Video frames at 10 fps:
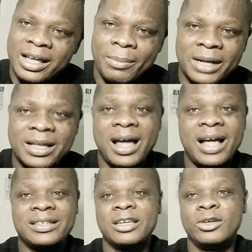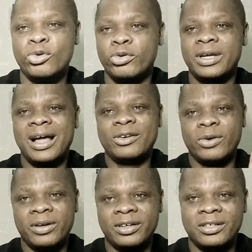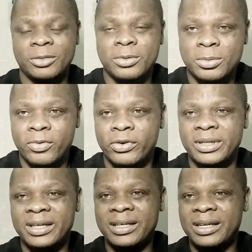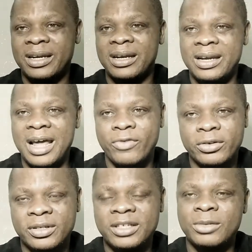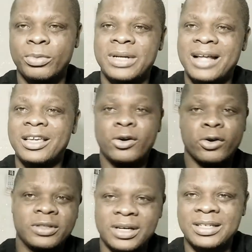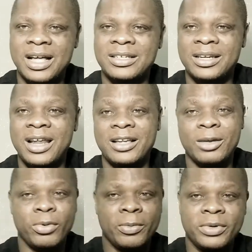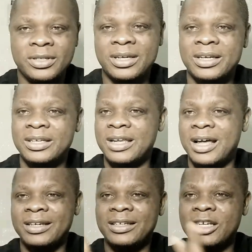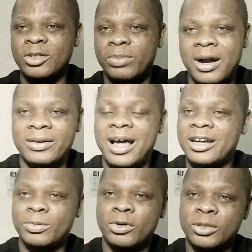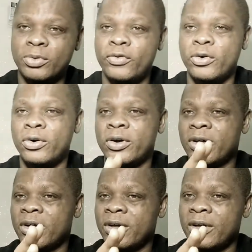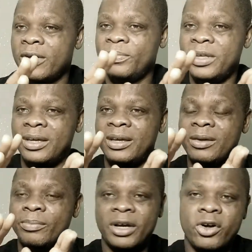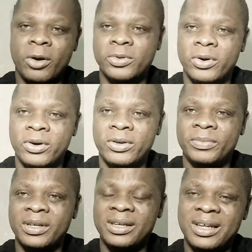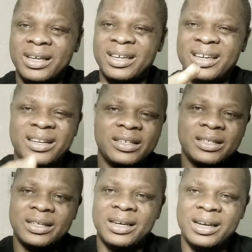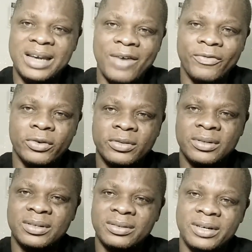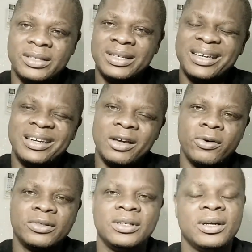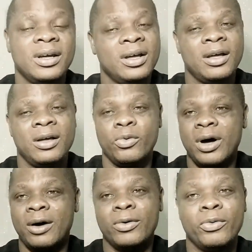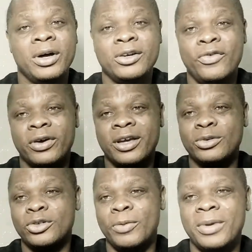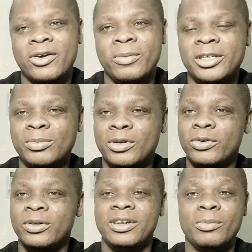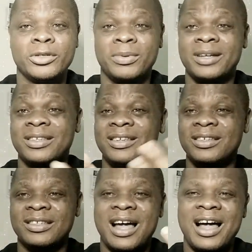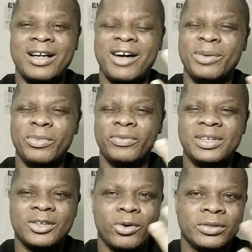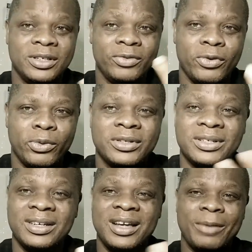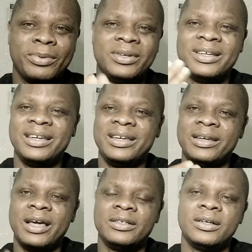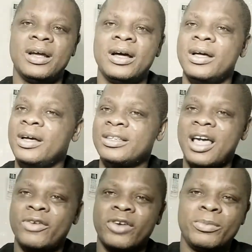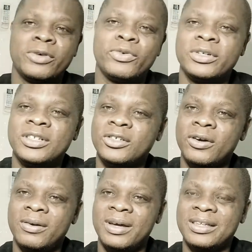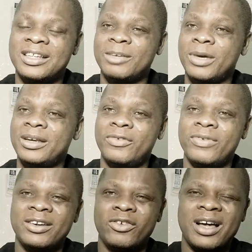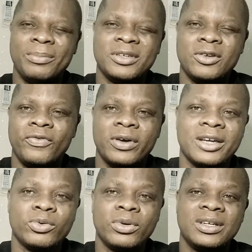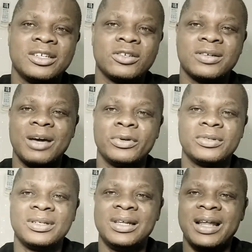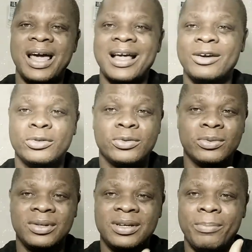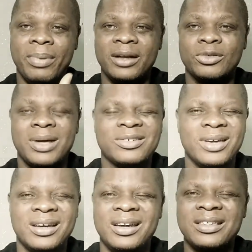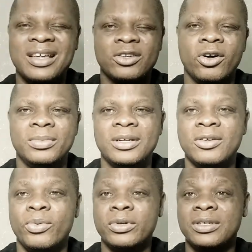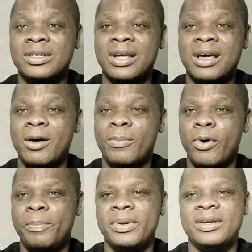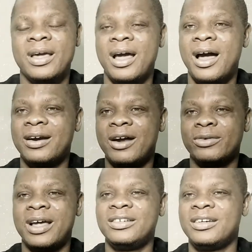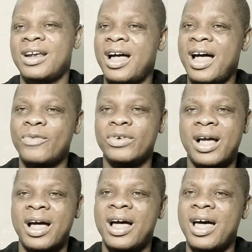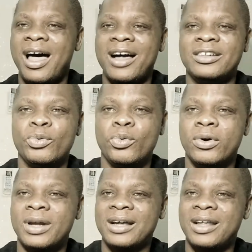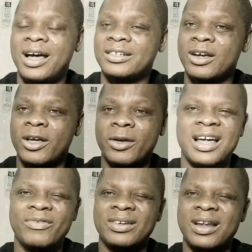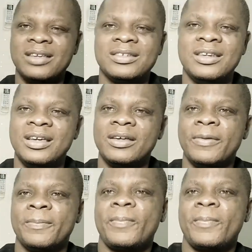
Kayamata are saying no, they are not responsible for the divorce rates, but that the cross-dressers like the Bobriskis and the James Brown are responsible for the breakups or the increase in divorce rates in the country. Wow. Well, don't forget to drop your comments below. The most important thing is how can we move this country for what is really happening in Nigeria. Thank you very much for watching Jongelo Entertainment. If you are new in our news, don't forget to hit the subscribe button, the like, and also the bell so as to get the latest update on what is popping around Nigeria, Africa, and the world at large. Have a nice day.